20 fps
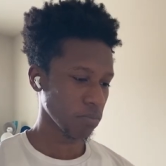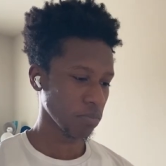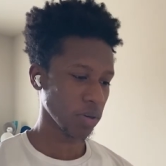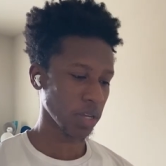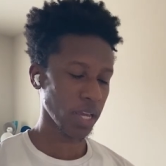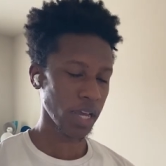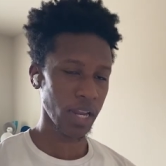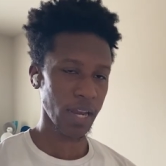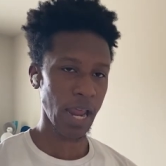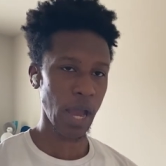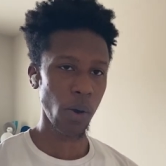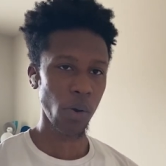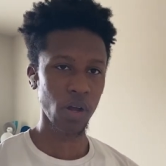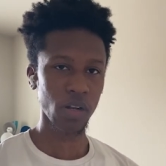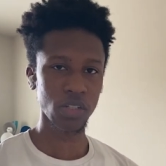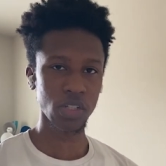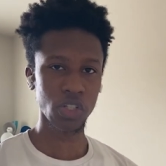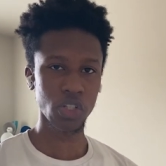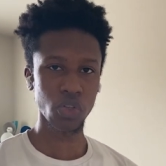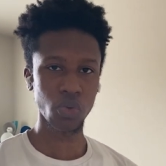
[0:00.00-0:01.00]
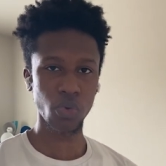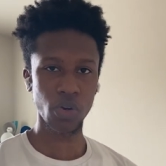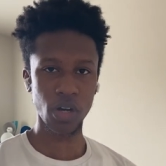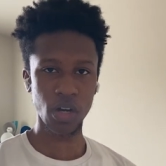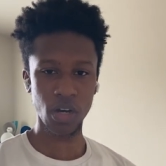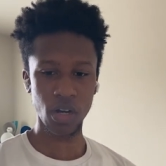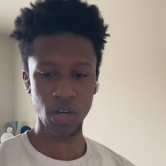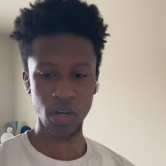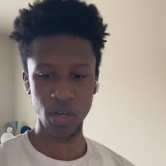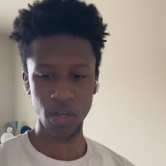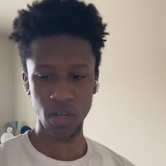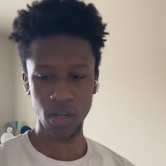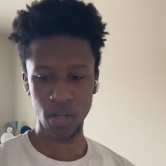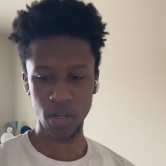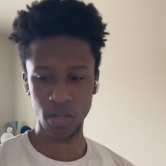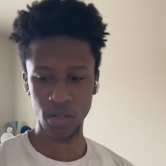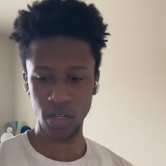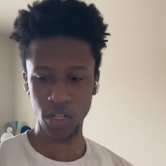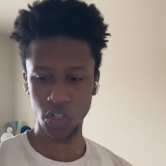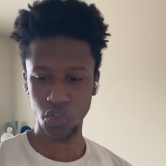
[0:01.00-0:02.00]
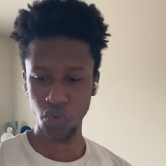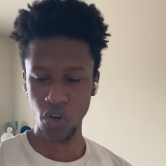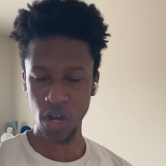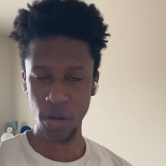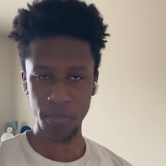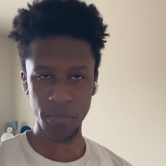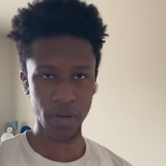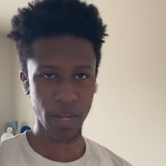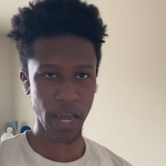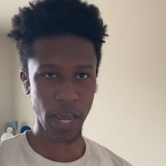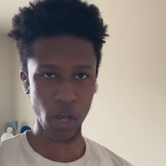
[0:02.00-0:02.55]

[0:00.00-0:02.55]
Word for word: But yeah, now on to uh, the drop.